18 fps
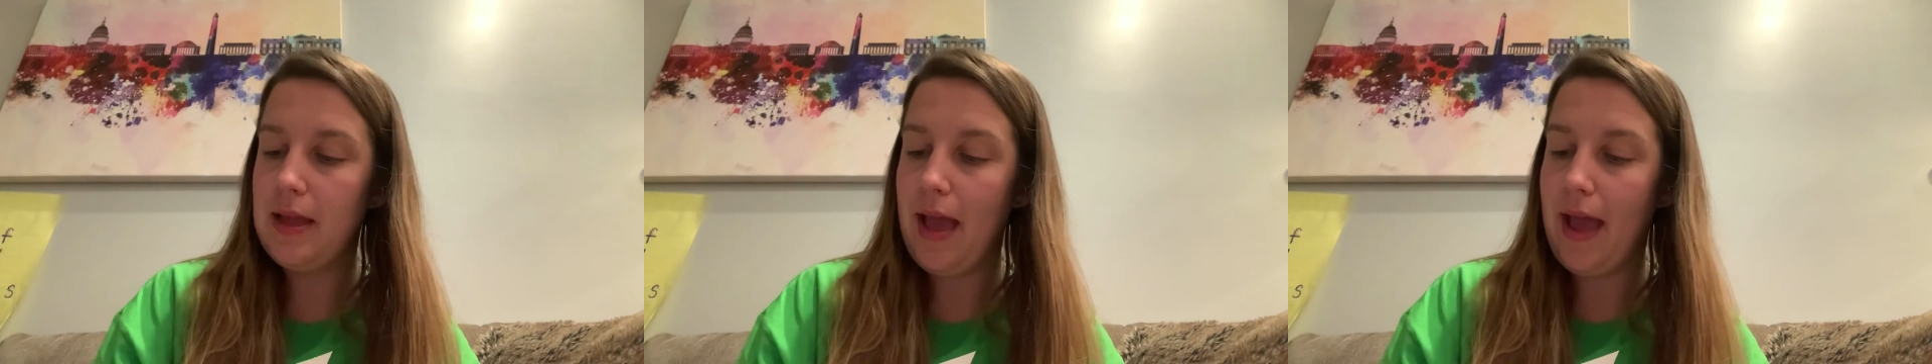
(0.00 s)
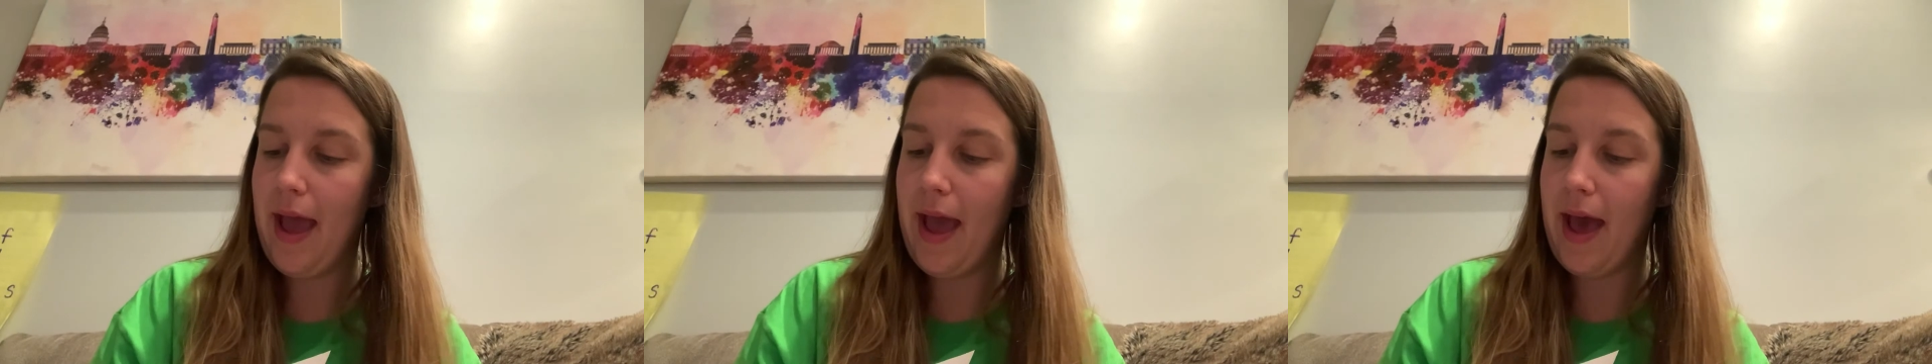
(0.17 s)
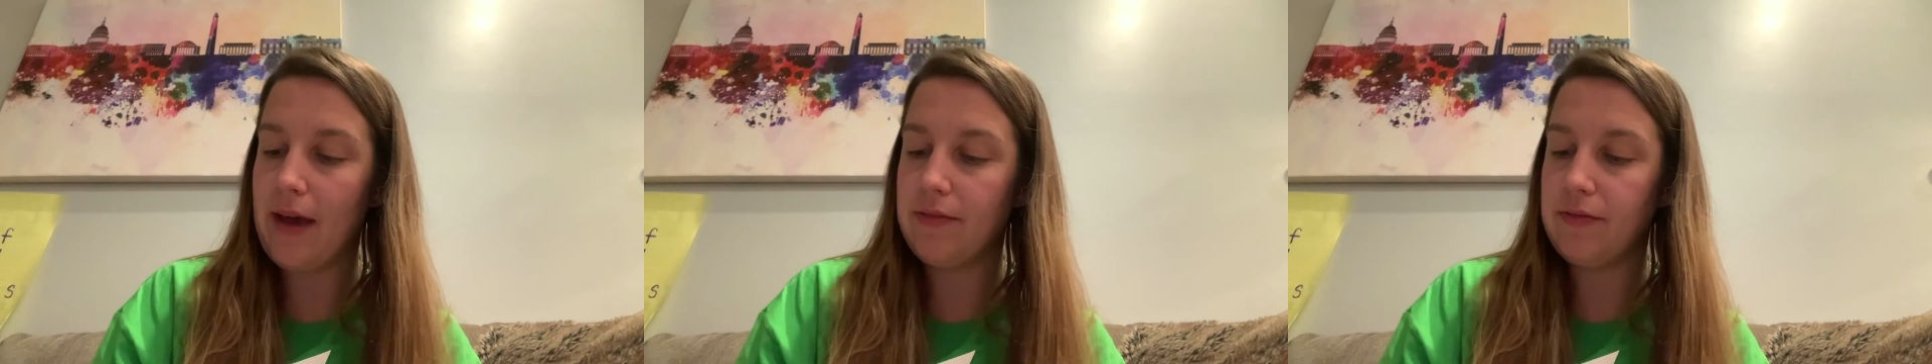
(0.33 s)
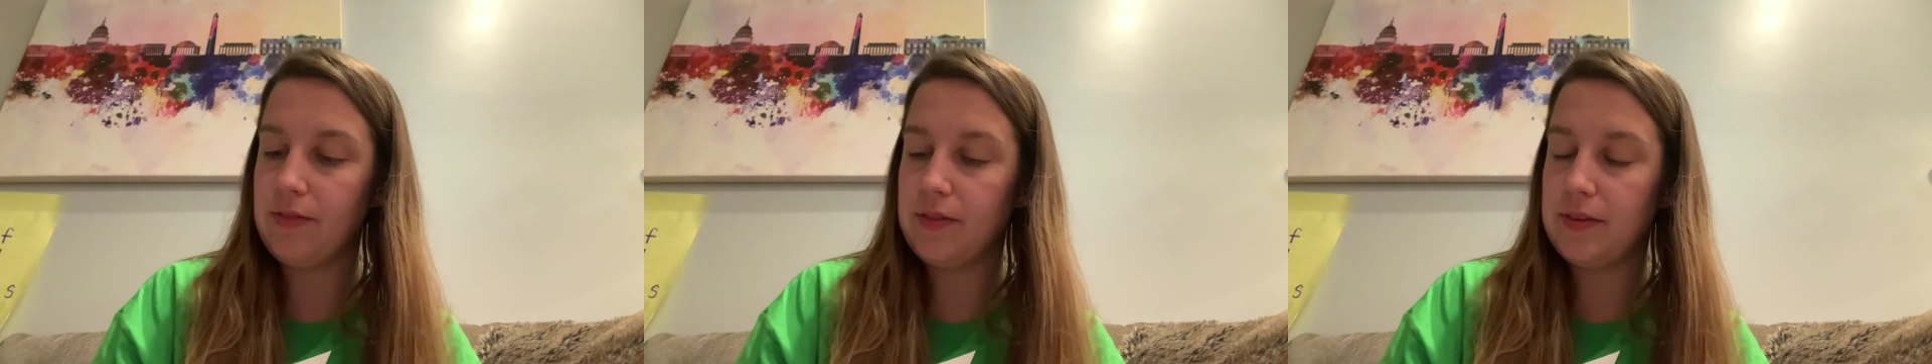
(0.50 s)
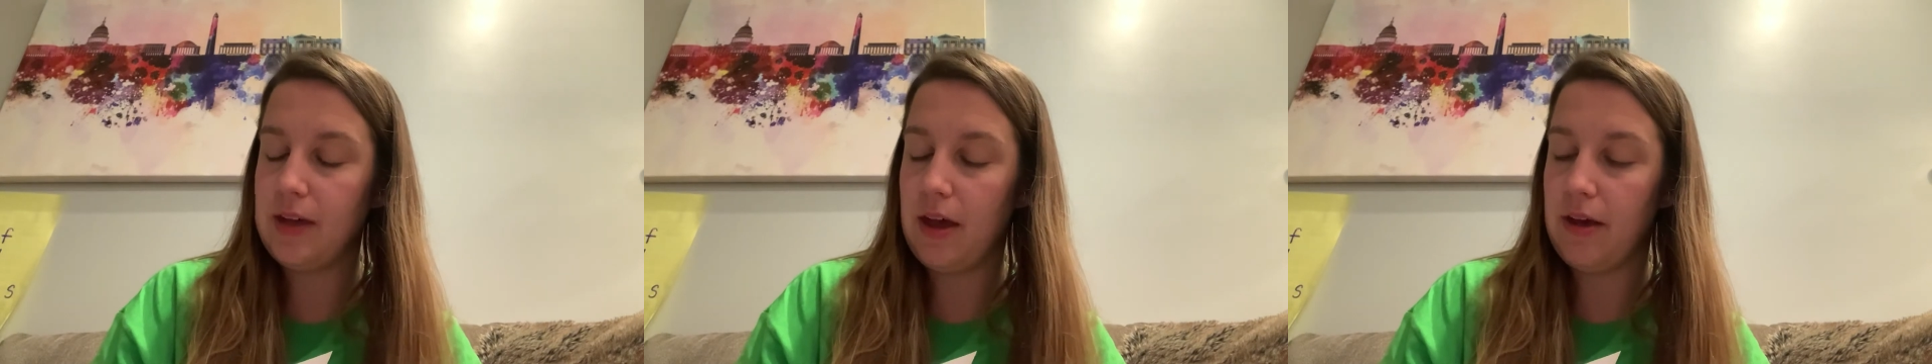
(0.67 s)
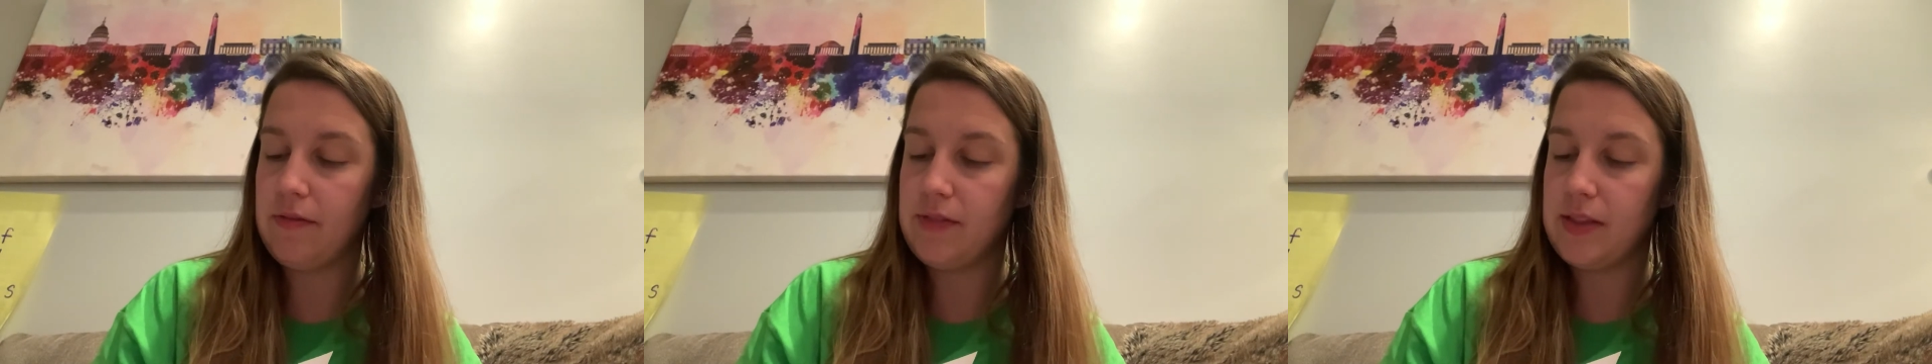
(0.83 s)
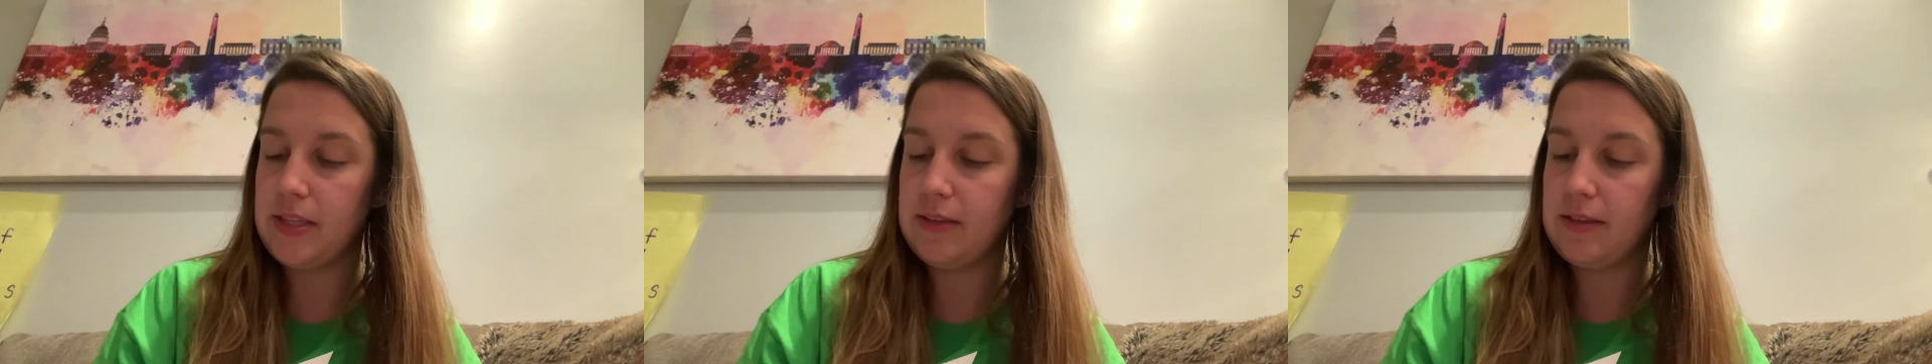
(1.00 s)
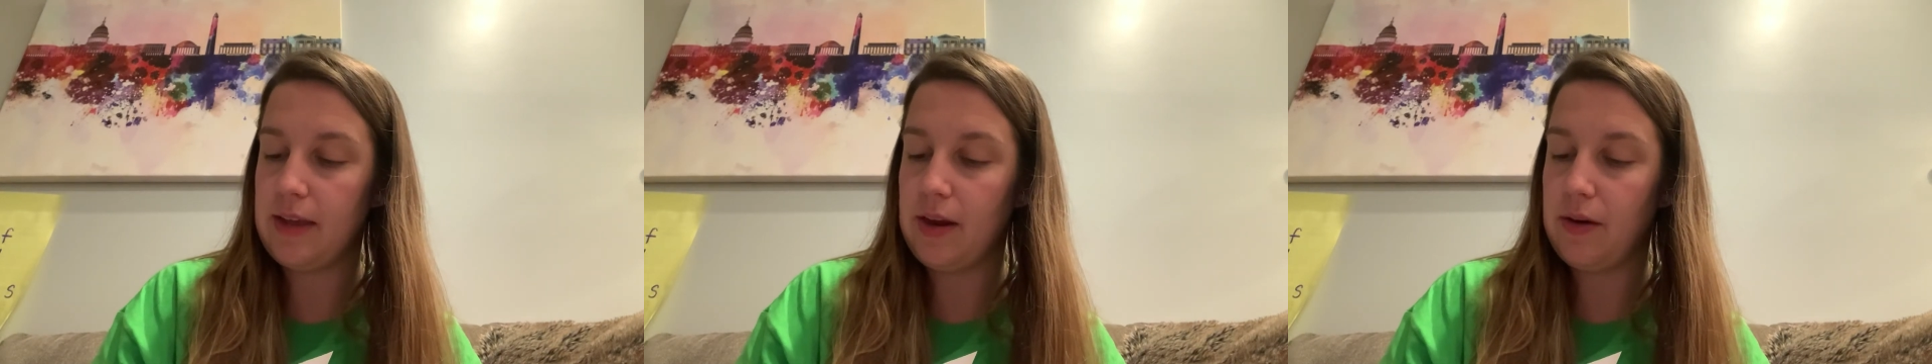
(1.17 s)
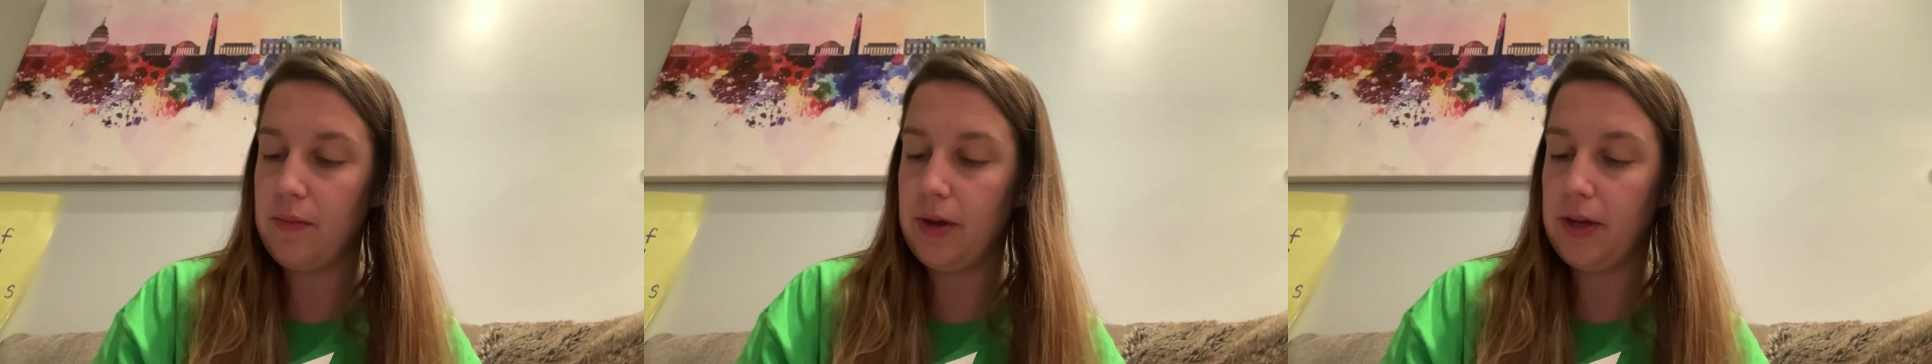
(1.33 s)
half of the
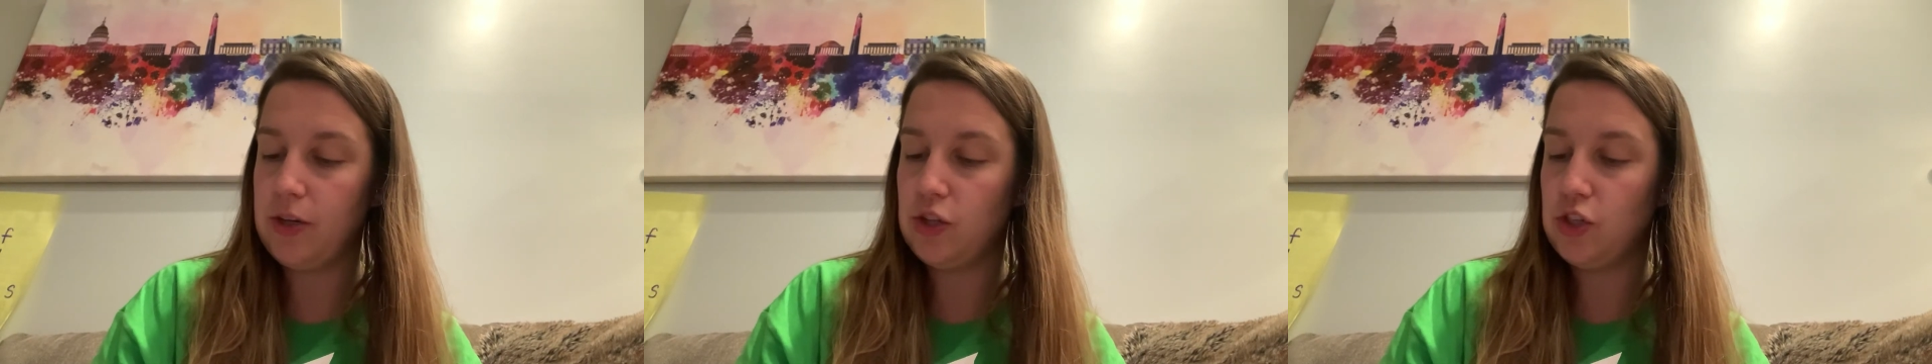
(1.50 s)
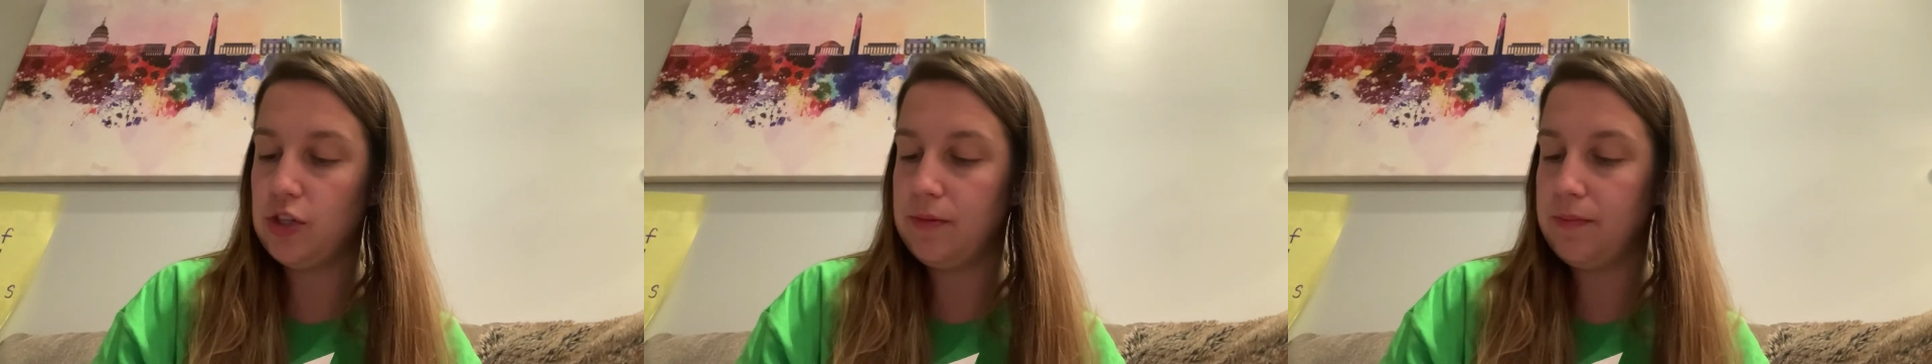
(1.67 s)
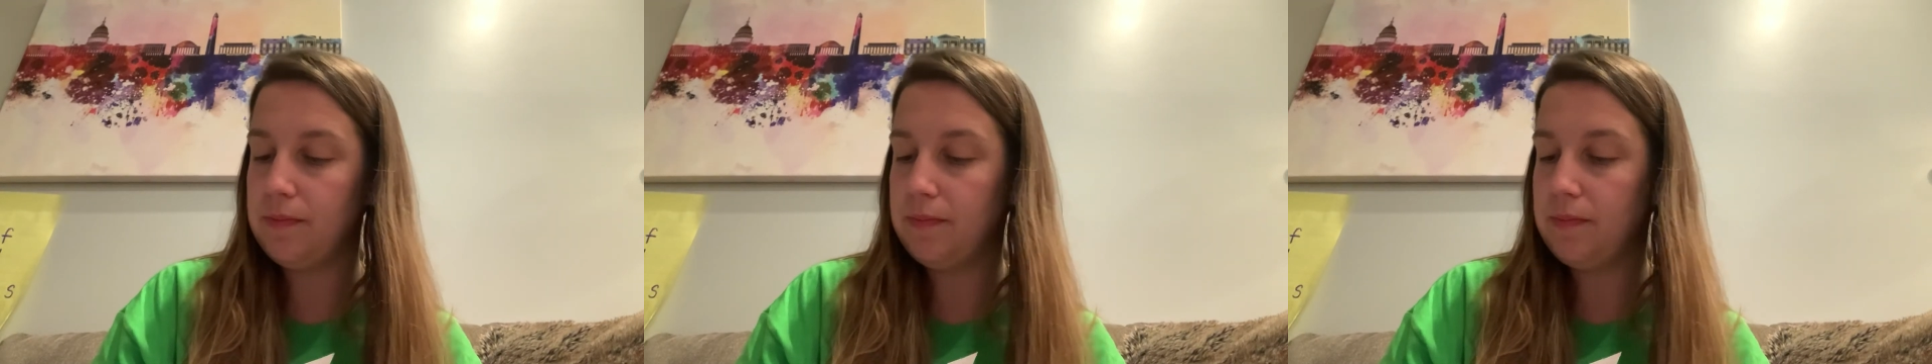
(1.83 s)
sandwich